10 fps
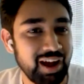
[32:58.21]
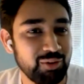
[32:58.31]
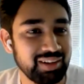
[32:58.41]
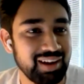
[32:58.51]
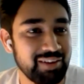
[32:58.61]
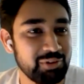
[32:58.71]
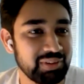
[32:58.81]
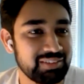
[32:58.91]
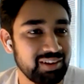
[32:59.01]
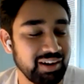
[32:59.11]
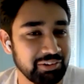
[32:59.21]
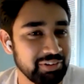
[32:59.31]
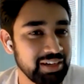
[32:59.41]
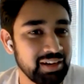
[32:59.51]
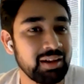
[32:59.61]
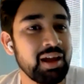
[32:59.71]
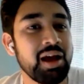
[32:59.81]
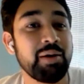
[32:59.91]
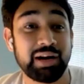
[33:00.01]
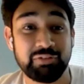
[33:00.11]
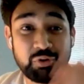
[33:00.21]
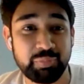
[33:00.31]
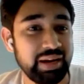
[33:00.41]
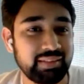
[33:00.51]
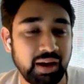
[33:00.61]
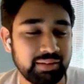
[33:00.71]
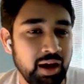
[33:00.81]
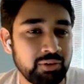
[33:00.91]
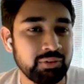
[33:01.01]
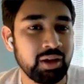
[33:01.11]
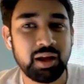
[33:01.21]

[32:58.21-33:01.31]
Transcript: out that everyone started reading. But if you break that down,